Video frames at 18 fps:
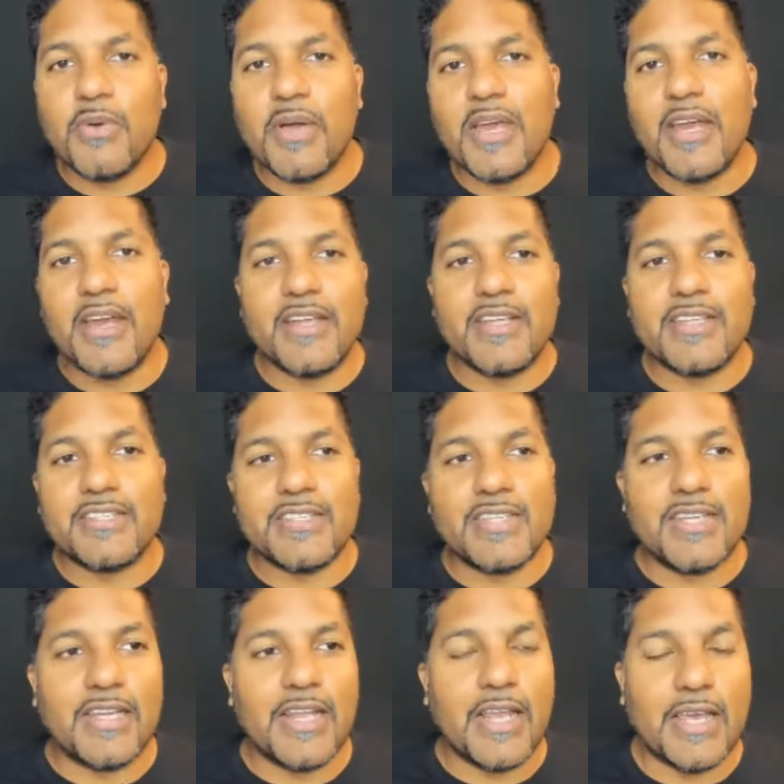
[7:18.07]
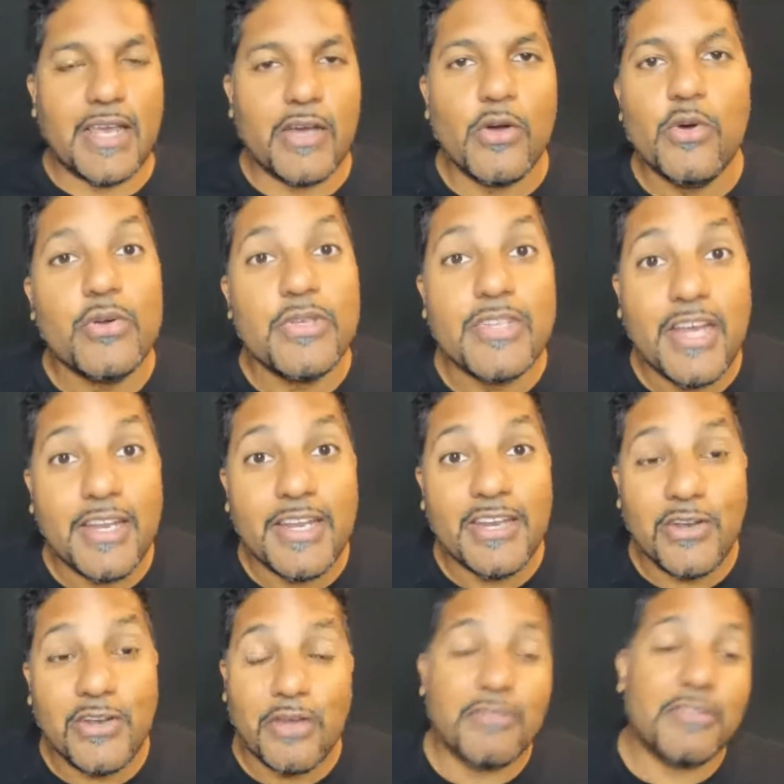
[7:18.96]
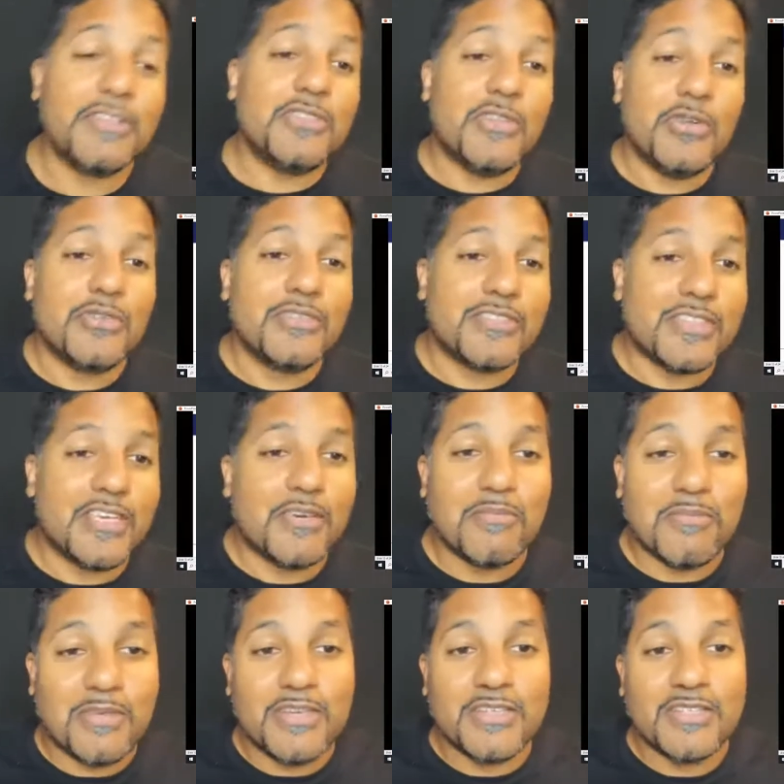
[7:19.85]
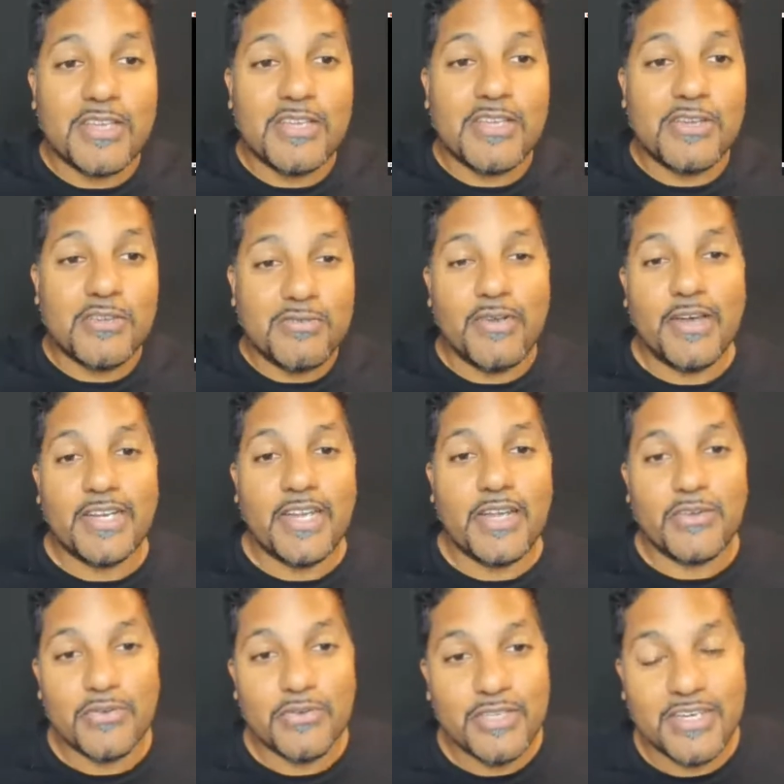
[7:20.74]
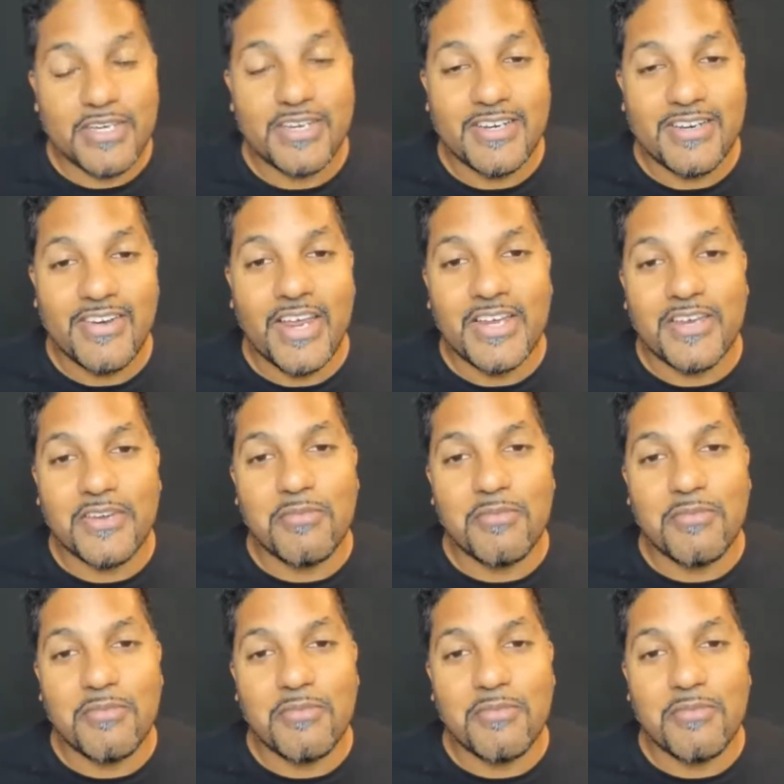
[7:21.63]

where it's like a whodunit novel, don't skim, because then you'll find out who did it, right?